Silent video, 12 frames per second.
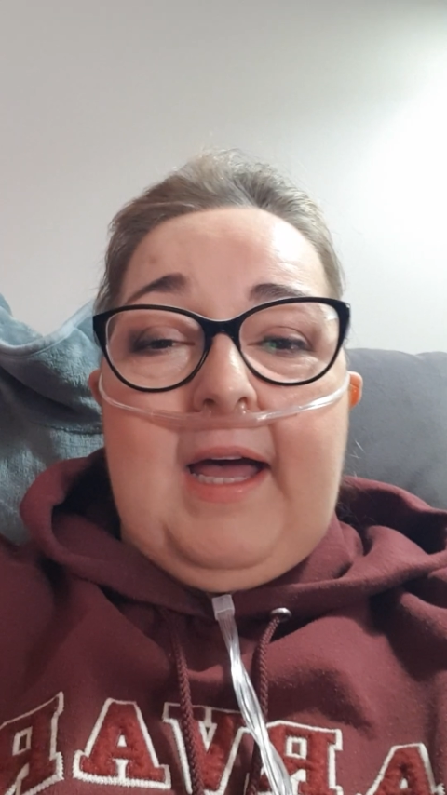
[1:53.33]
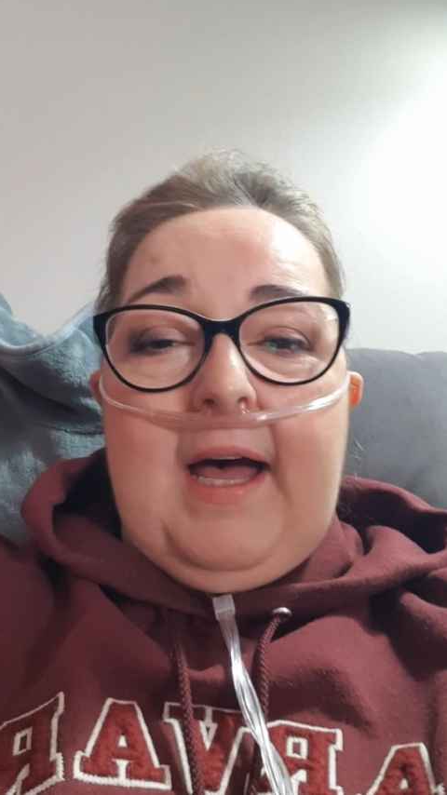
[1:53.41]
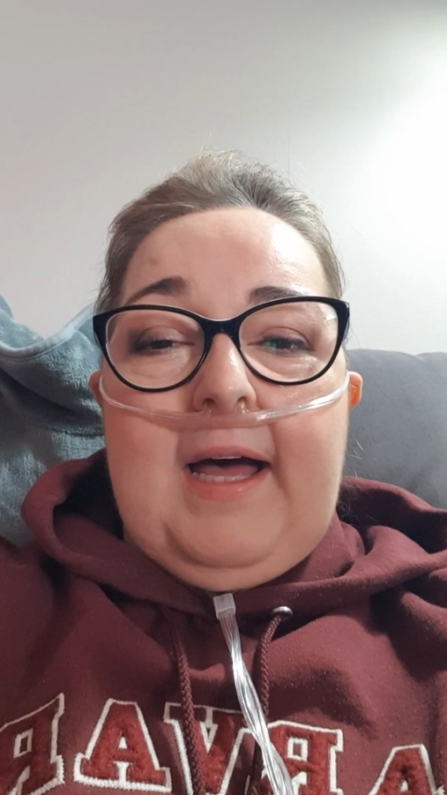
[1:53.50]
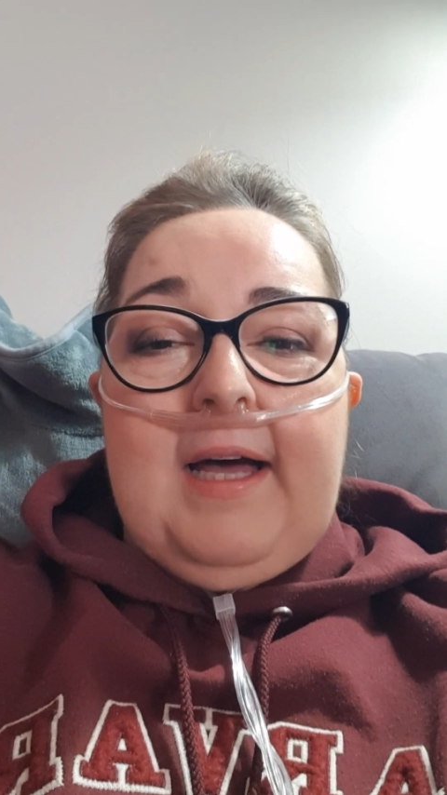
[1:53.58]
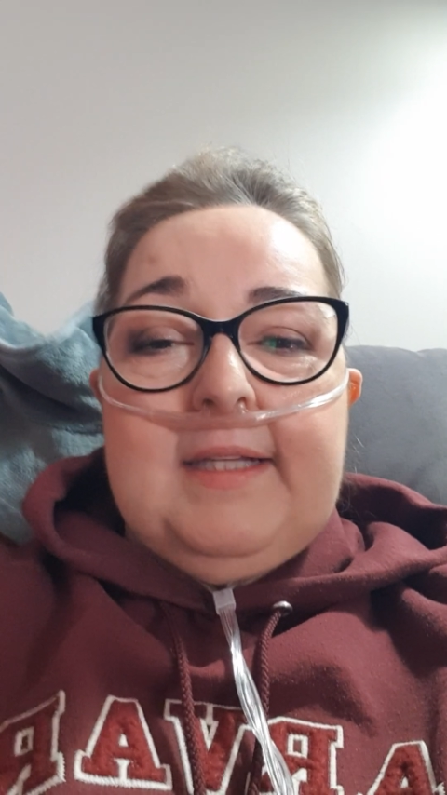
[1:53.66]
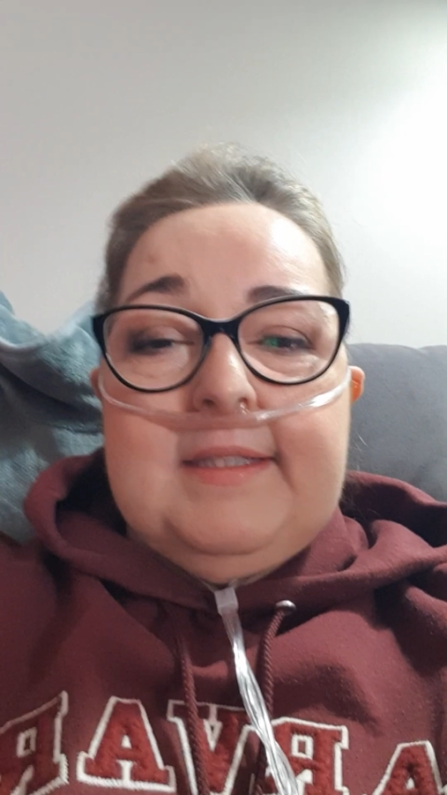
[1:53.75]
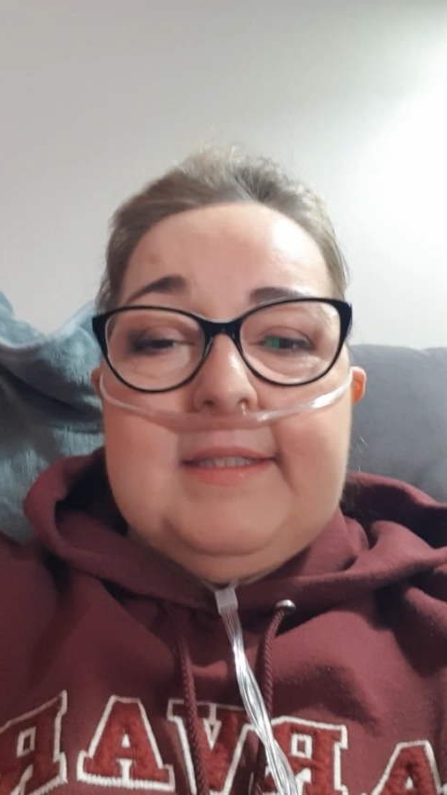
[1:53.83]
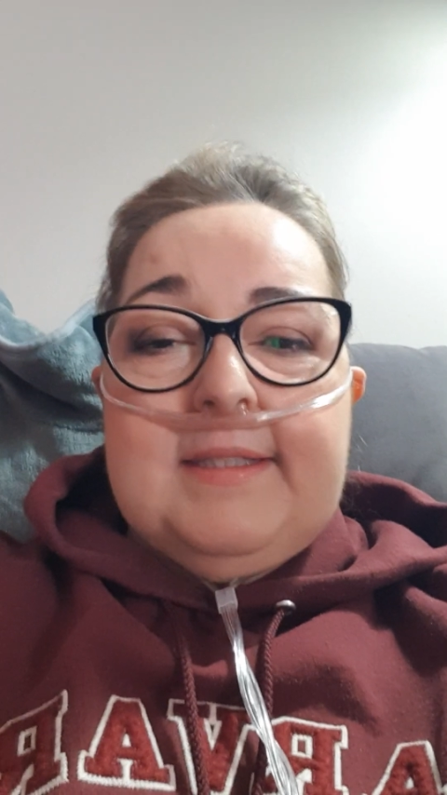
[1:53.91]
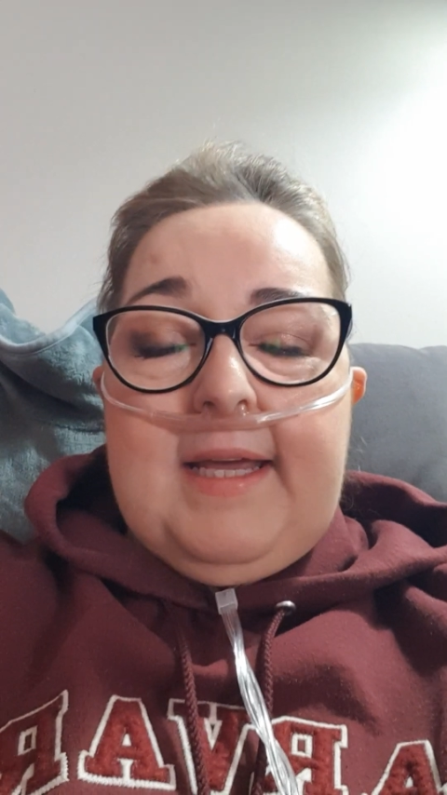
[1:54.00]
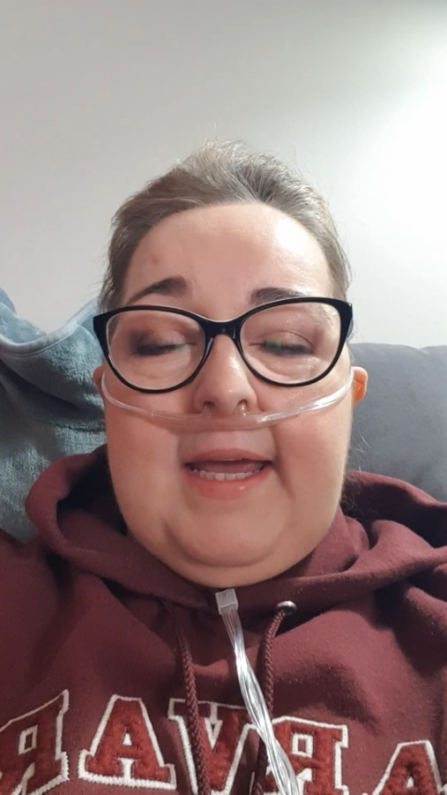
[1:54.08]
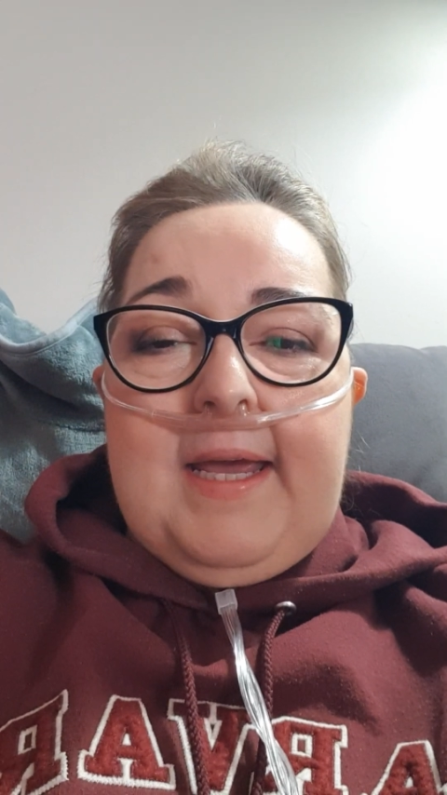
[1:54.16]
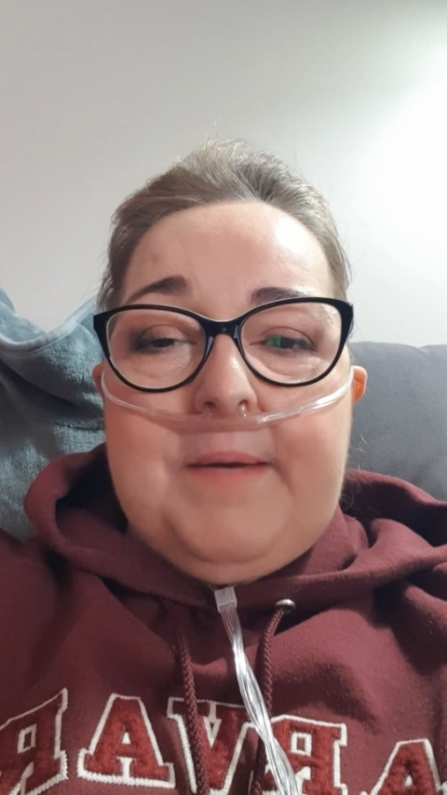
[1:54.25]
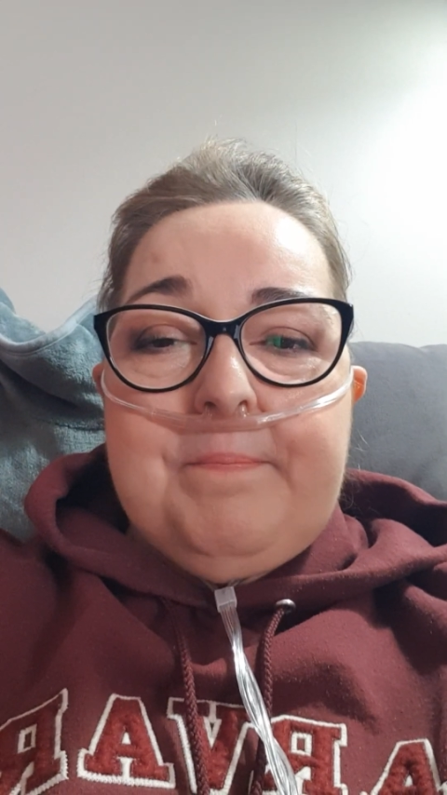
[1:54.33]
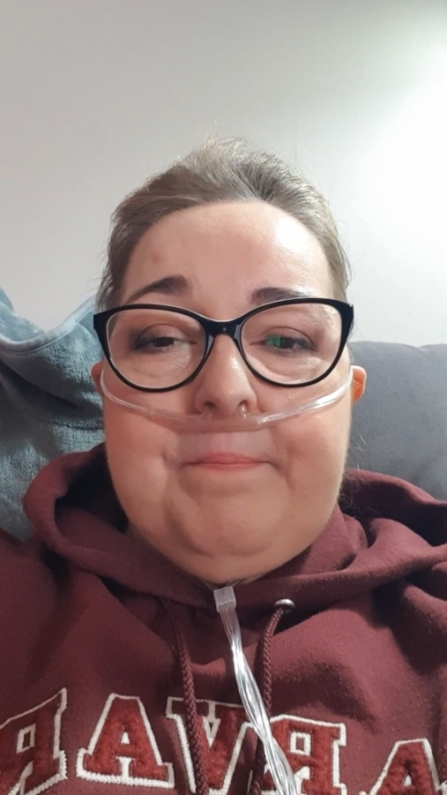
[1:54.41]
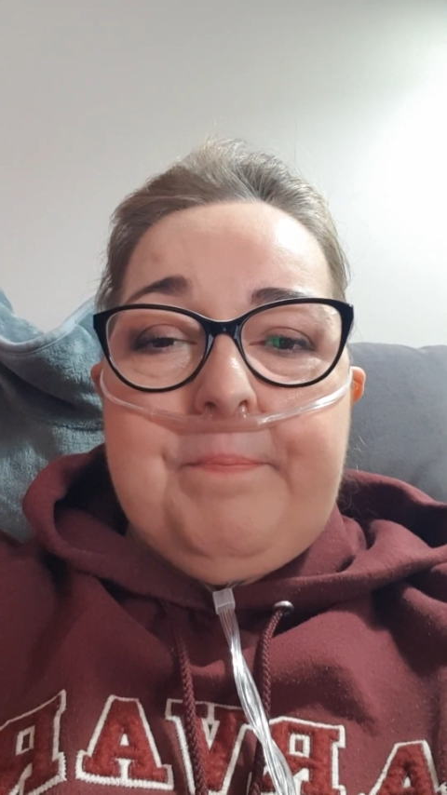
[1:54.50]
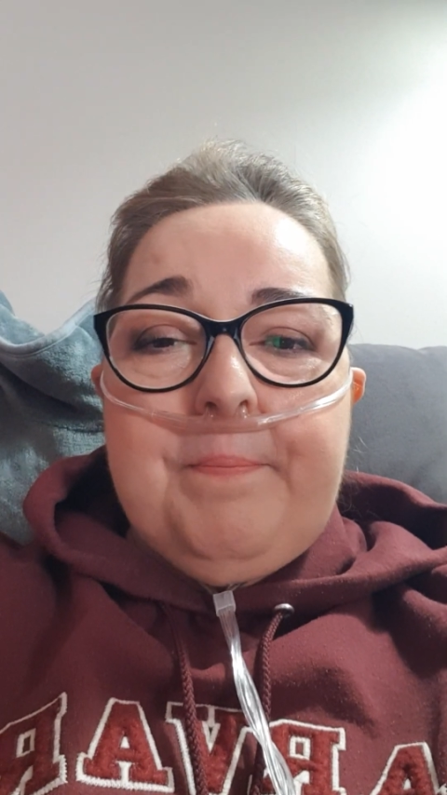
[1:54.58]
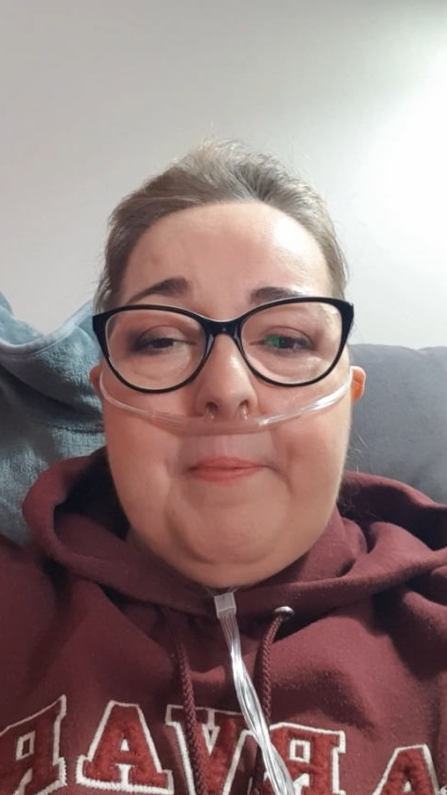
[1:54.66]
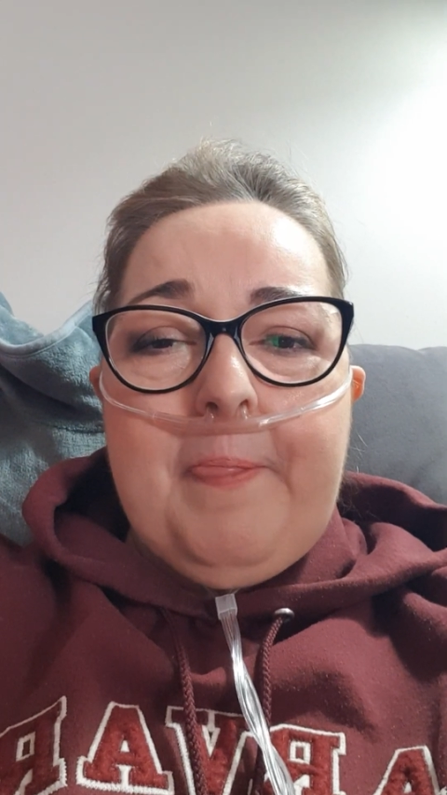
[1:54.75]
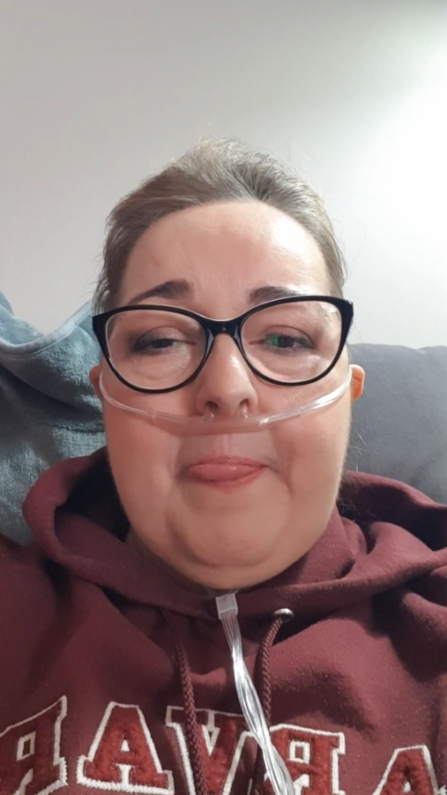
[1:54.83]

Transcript: and